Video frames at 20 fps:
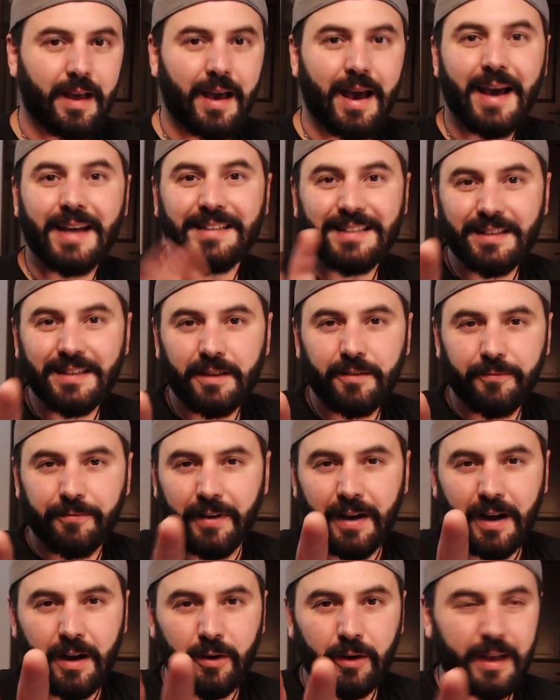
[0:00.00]
I didn't
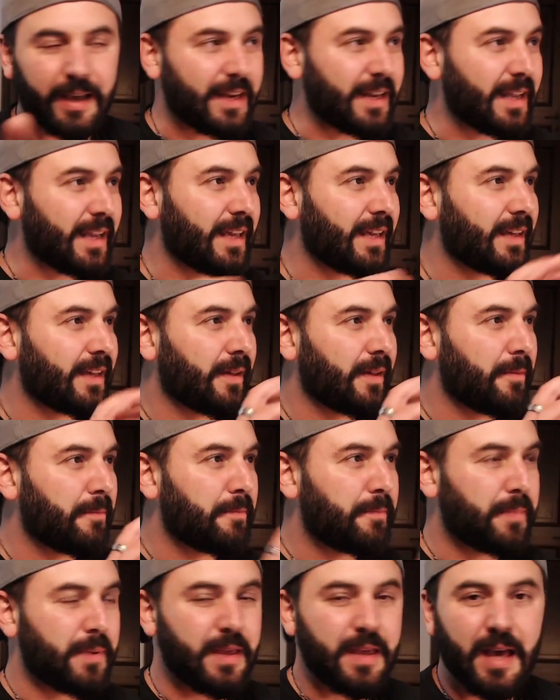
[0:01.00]
find any
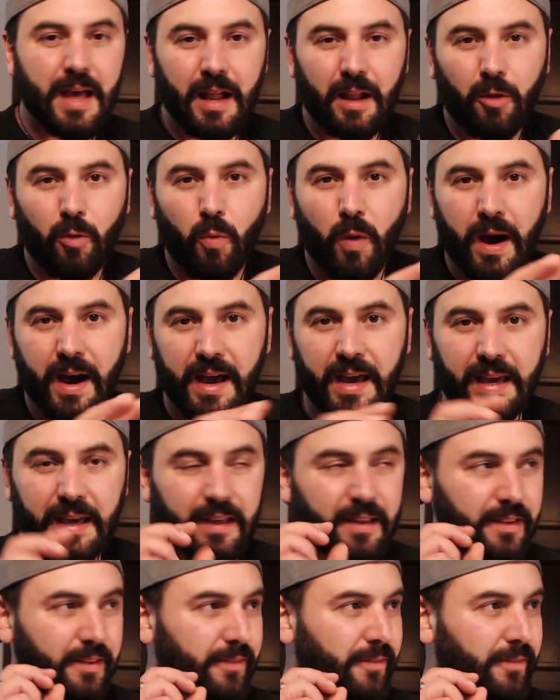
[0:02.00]
PLY